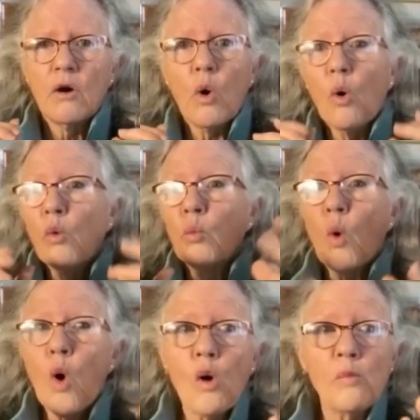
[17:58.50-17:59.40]
or
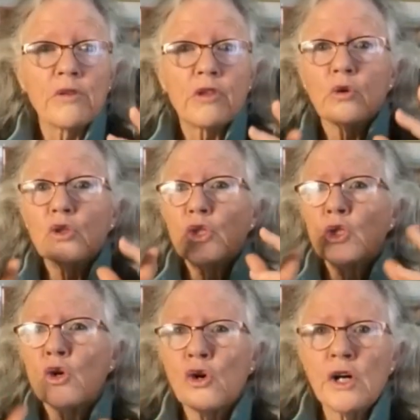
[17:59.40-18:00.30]
warmth, or
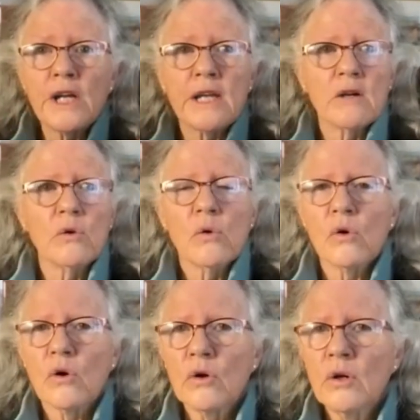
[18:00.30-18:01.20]
joy,
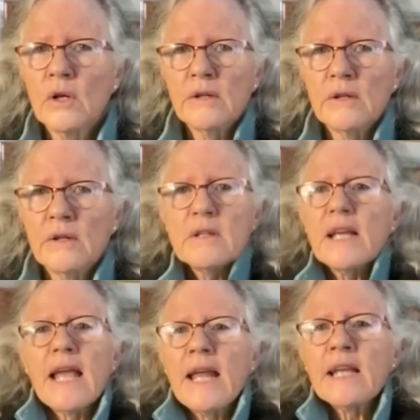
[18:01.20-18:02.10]
or
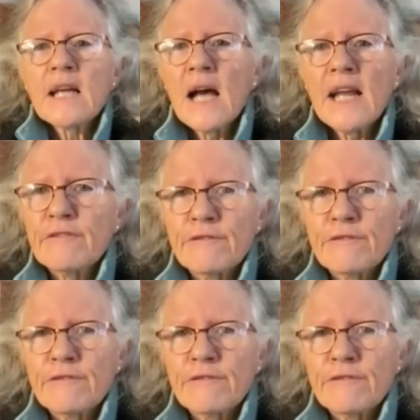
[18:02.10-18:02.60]
any kind of